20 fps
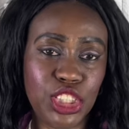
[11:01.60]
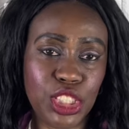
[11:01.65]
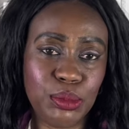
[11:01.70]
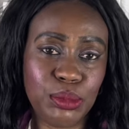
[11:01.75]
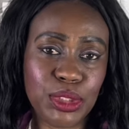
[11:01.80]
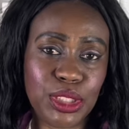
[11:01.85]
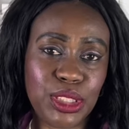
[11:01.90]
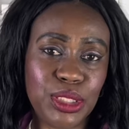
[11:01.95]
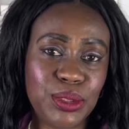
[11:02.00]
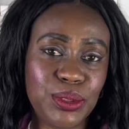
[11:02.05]

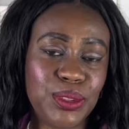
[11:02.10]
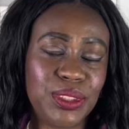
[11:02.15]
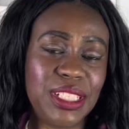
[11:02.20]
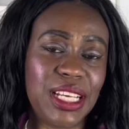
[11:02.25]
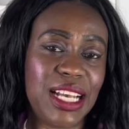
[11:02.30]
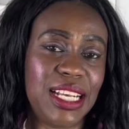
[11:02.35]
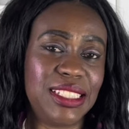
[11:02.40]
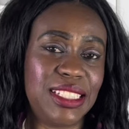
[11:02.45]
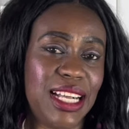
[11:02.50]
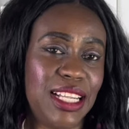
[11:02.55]
jumpsuit
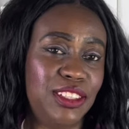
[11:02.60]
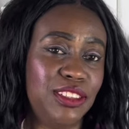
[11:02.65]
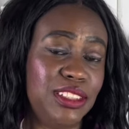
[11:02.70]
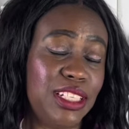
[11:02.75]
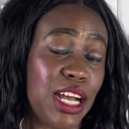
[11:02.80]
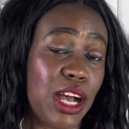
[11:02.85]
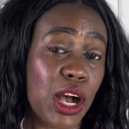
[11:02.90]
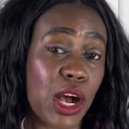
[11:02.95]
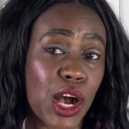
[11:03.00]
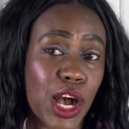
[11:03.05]
as
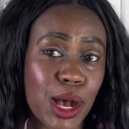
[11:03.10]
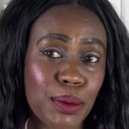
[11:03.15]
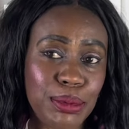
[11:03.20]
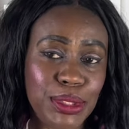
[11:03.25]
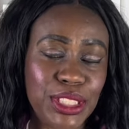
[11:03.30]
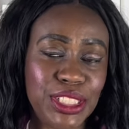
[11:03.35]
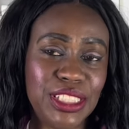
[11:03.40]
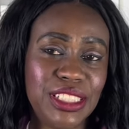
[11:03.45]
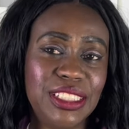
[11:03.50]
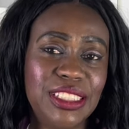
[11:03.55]
another
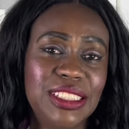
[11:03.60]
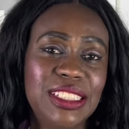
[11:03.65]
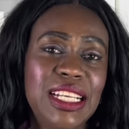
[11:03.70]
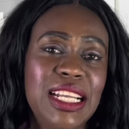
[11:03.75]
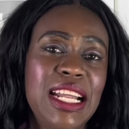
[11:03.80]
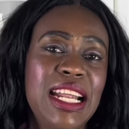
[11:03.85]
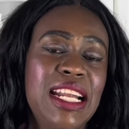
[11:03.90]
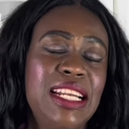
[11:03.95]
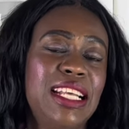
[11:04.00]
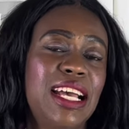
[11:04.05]
option.
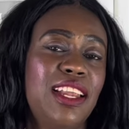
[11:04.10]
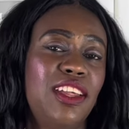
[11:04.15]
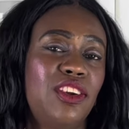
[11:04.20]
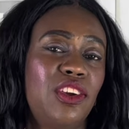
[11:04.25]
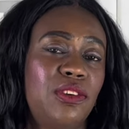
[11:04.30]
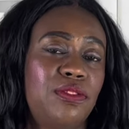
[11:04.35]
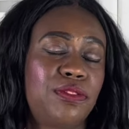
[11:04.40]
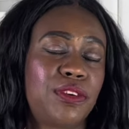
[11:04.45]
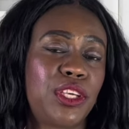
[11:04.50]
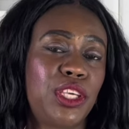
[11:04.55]
There are a
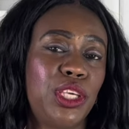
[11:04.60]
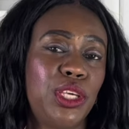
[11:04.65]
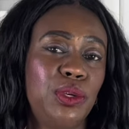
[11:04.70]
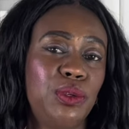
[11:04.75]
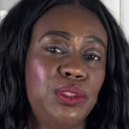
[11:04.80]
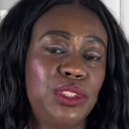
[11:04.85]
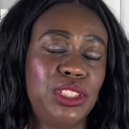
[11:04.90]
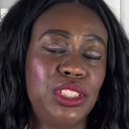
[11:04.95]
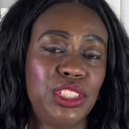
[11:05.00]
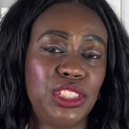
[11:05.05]
lot of
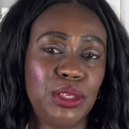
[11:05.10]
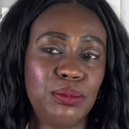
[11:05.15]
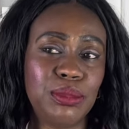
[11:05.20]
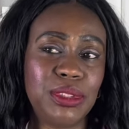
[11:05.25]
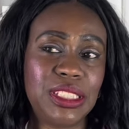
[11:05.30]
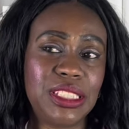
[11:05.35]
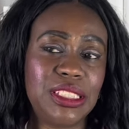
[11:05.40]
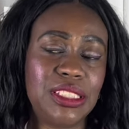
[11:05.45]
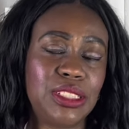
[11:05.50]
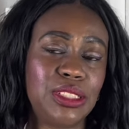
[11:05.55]
cute
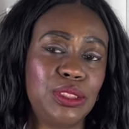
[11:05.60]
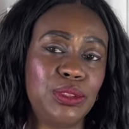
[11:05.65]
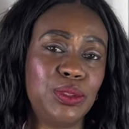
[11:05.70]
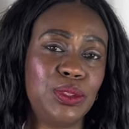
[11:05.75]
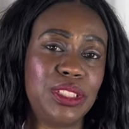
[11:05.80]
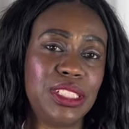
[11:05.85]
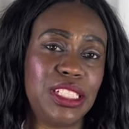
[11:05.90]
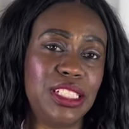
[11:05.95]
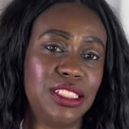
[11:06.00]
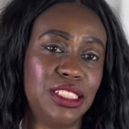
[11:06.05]

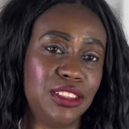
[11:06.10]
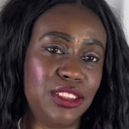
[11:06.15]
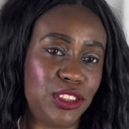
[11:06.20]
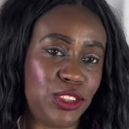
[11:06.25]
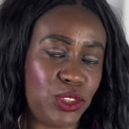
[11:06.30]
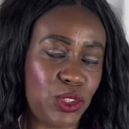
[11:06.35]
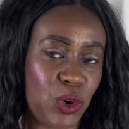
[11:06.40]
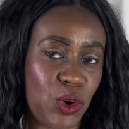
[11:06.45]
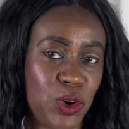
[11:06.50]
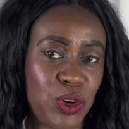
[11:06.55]
jumpsuits in the
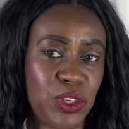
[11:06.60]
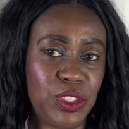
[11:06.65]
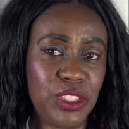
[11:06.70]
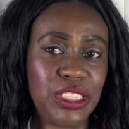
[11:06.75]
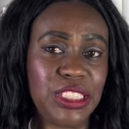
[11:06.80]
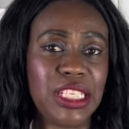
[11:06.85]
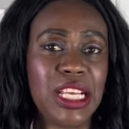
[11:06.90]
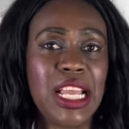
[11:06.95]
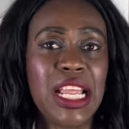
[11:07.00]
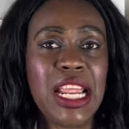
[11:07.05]

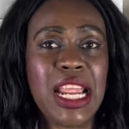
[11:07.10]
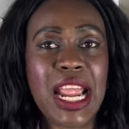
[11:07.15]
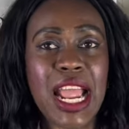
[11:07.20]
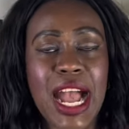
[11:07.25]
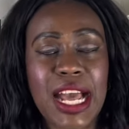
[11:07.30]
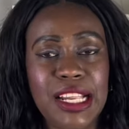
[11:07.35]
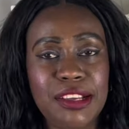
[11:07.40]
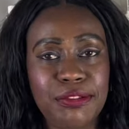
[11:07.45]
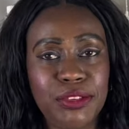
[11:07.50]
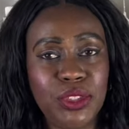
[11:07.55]
stores,
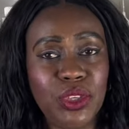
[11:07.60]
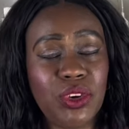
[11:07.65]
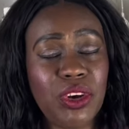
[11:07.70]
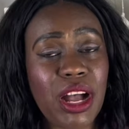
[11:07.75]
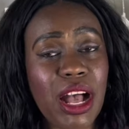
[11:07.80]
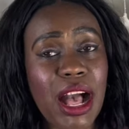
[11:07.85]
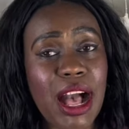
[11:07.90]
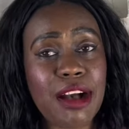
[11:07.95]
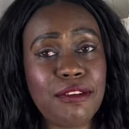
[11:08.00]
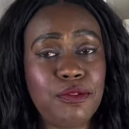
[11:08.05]
and if you don't
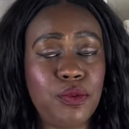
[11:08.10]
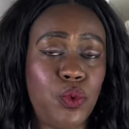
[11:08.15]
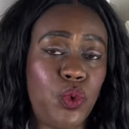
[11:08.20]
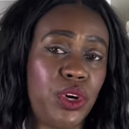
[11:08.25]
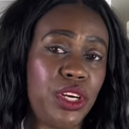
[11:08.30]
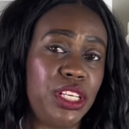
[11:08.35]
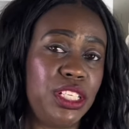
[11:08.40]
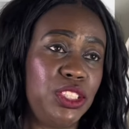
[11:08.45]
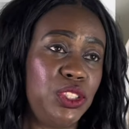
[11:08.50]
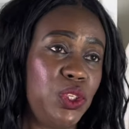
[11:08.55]
have
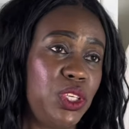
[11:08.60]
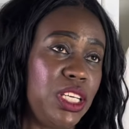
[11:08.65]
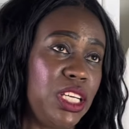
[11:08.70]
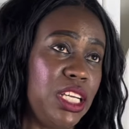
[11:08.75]
one, you